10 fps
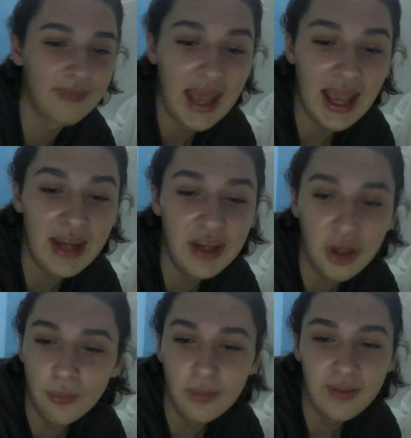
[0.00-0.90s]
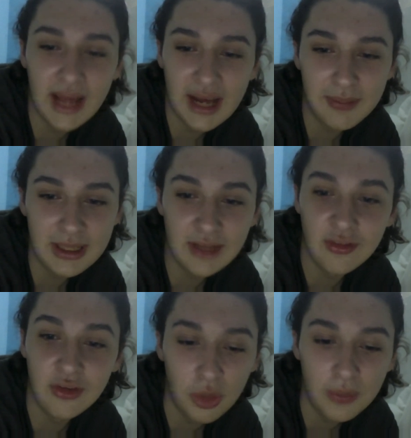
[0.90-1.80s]
And no one will laugh because
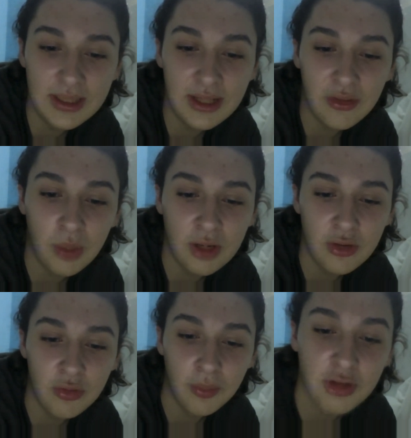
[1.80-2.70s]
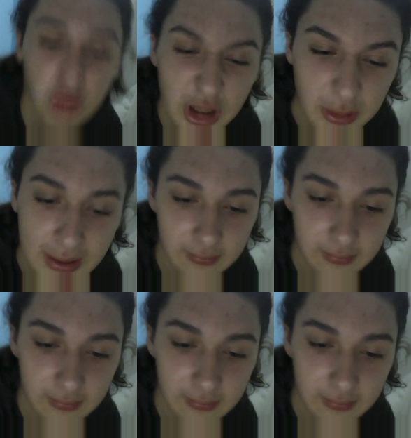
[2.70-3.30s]
nobody else watches RuPaul's Drag Race.